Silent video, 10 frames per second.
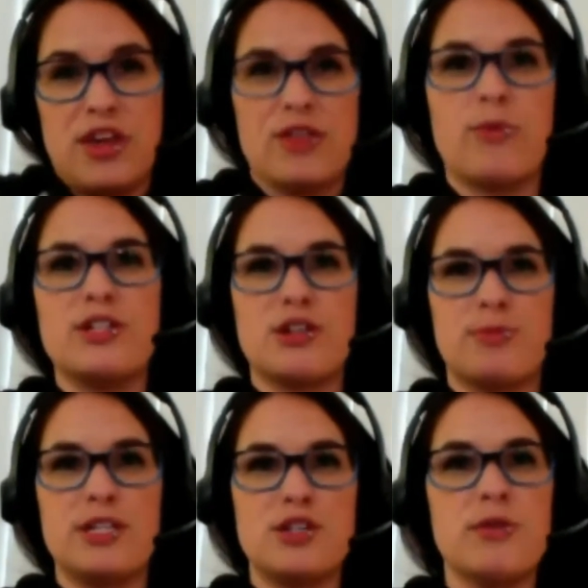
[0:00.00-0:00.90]
that we should be
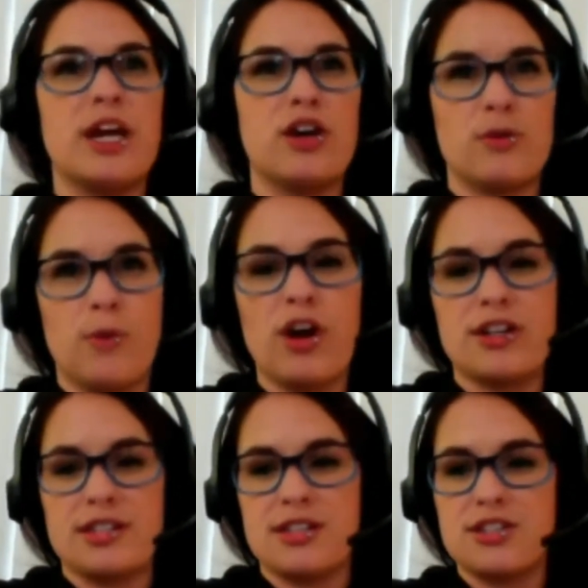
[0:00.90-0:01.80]
doing good works
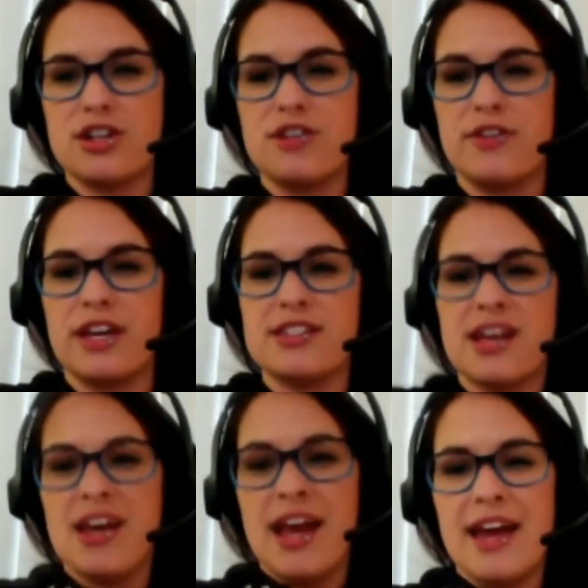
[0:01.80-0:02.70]
and service.
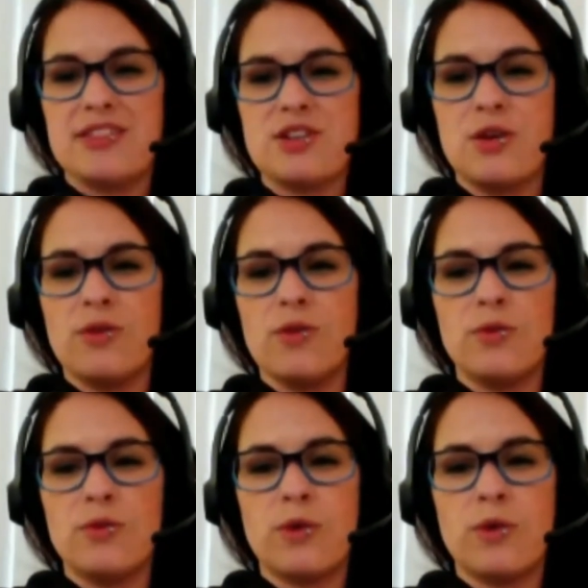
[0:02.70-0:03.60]
And so
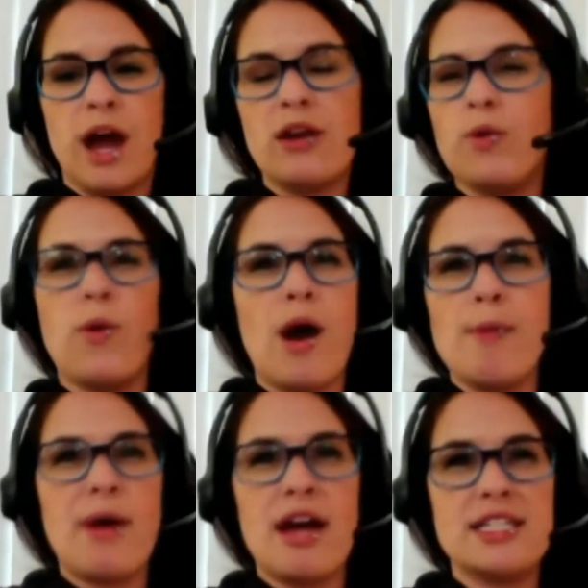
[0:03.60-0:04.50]
I don't want
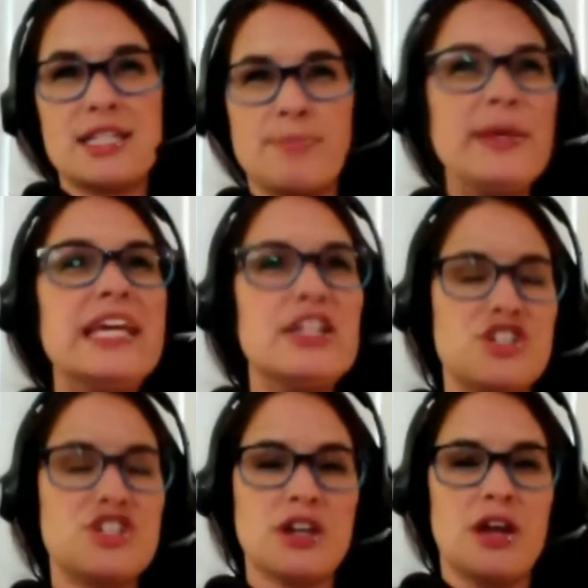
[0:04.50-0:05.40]
my
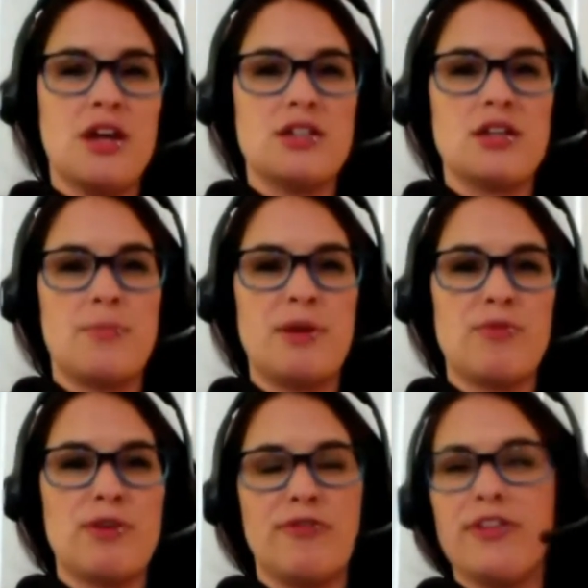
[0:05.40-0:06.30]
speech to be
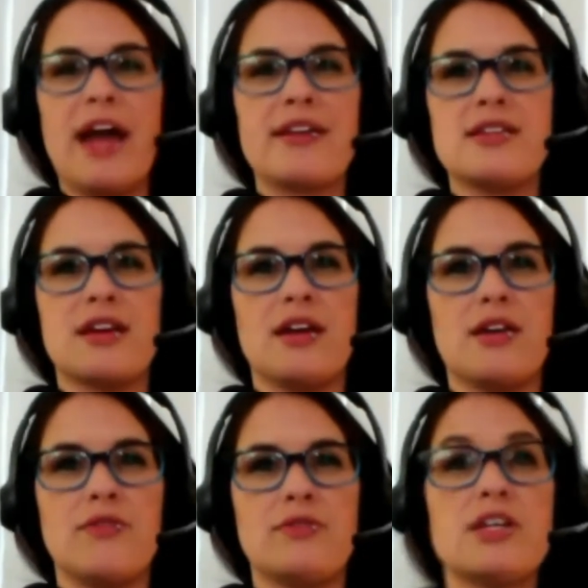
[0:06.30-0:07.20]
reflective, to